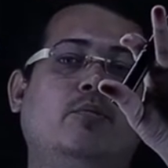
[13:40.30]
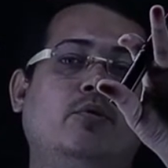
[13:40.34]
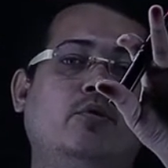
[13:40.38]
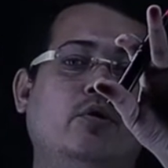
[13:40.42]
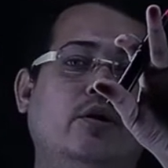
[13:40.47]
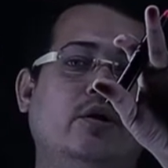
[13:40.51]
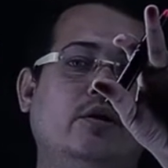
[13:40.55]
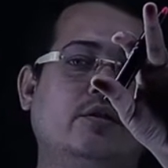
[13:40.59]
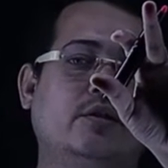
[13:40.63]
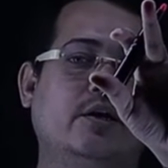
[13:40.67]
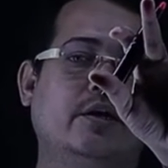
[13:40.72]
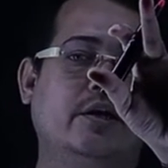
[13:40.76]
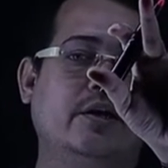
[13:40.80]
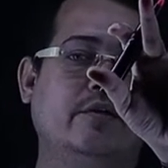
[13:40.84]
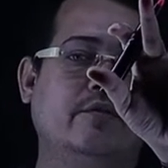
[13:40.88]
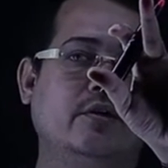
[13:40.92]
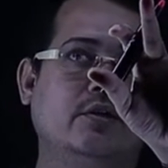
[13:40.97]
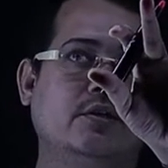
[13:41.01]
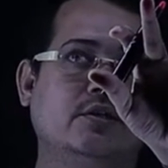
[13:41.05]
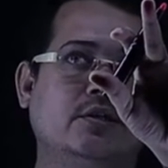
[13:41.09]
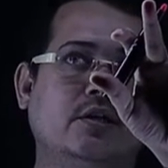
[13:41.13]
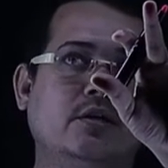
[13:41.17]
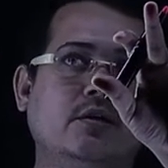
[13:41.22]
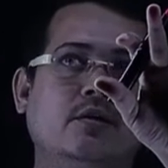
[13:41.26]
doing the
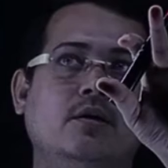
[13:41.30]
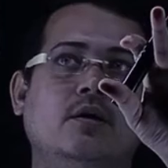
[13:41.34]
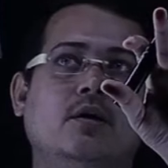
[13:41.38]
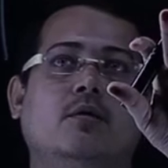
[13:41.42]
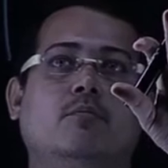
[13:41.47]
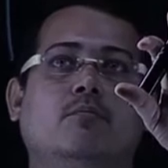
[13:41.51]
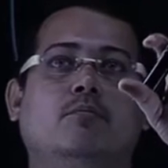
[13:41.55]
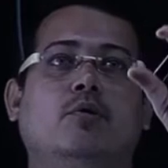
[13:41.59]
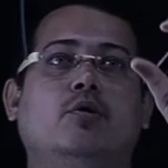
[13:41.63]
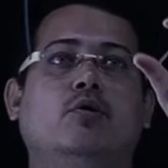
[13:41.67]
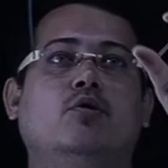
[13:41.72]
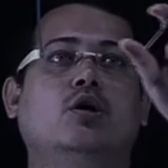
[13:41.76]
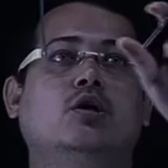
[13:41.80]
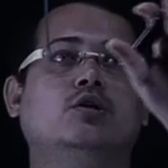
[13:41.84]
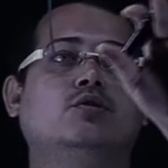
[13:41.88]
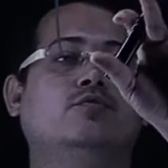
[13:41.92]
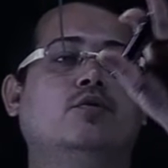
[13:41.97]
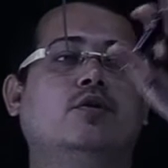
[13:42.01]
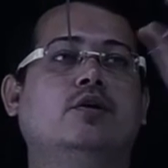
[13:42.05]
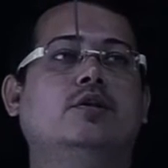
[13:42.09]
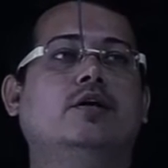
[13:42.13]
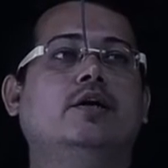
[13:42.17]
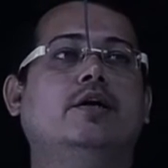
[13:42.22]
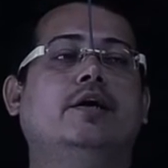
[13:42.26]
division, because
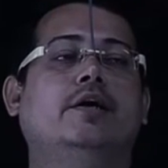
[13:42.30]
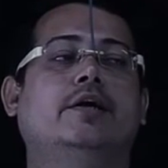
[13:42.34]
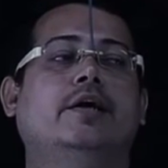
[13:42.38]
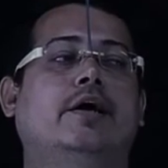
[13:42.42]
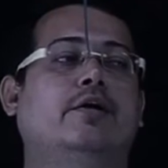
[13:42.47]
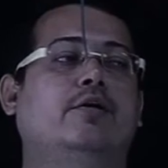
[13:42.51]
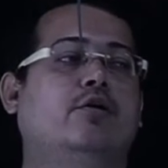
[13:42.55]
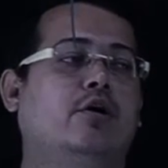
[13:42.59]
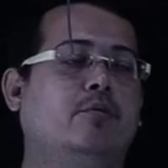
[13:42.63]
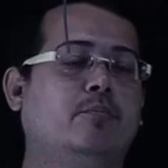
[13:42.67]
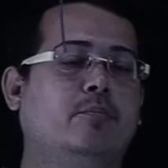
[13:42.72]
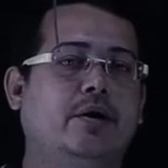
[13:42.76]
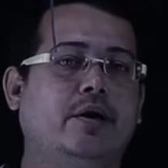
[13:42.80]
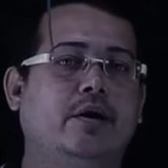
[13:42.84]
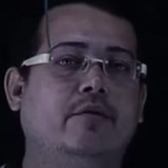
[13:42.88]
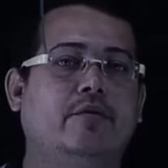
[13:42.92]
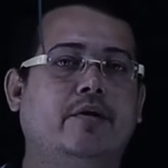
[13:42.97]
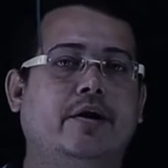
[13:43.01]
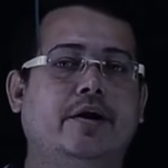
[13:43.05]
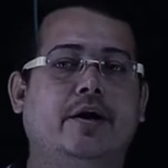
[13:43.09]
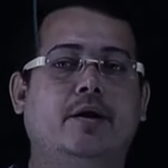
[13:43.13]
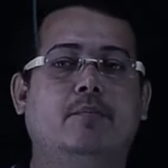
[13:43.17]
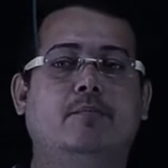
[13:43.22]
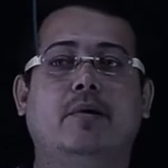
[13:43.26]
further it cannot be
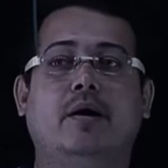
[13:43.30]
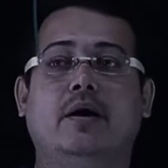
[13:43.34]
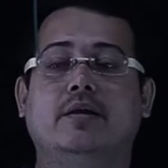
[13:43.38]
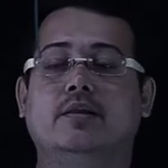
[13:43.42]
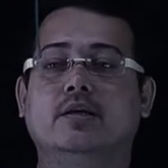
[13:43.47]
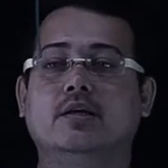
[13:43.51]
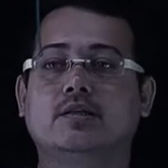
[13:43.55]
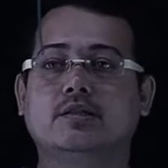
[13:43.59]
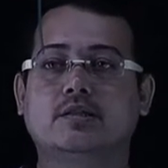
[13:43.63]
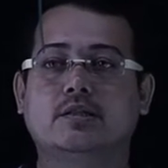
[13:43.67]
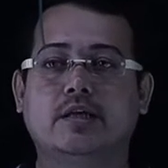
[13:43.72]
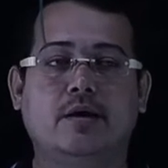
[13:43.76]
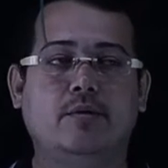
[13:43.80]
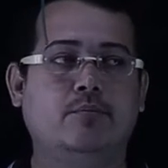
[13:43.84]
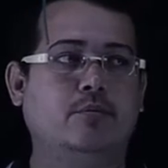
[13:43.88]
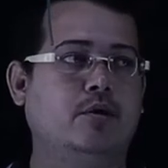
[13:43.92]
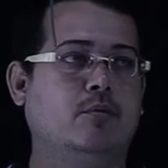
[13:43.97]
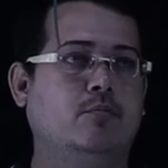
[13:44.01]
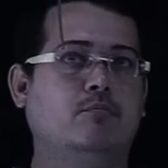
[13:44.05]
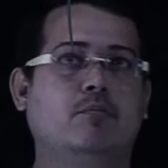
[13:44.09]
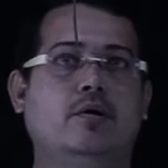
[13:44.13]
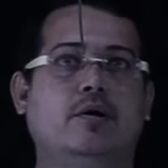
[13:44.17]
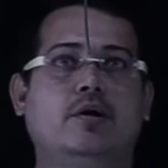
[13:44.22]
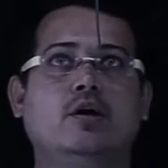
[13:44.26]
divided by the same
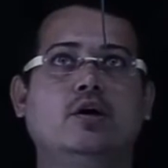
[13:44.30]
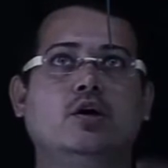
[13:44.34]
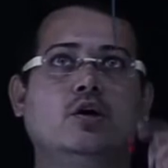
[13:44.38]
number.